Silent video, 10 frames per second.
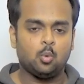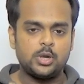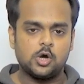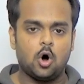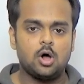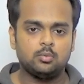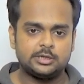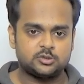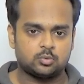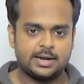we
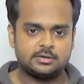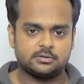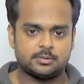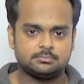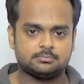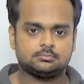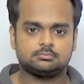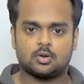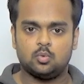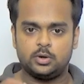always write them
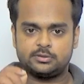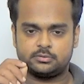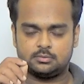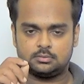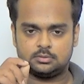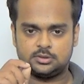with